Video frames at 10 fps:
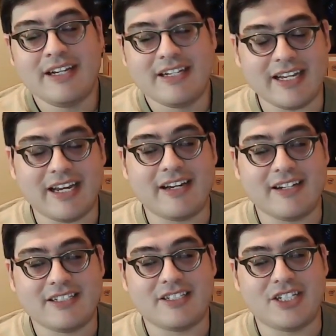Yeah,
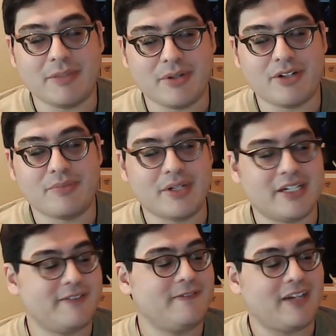it's a cheapo,
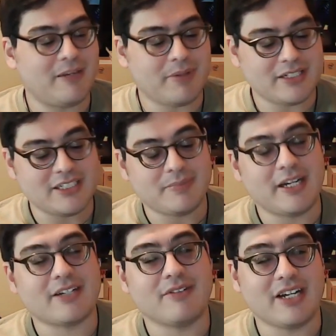but I bought this
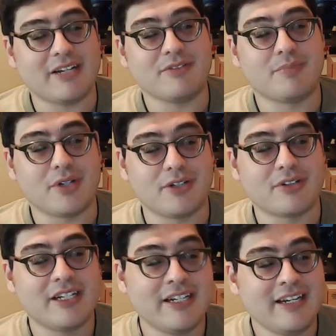back when I was broke,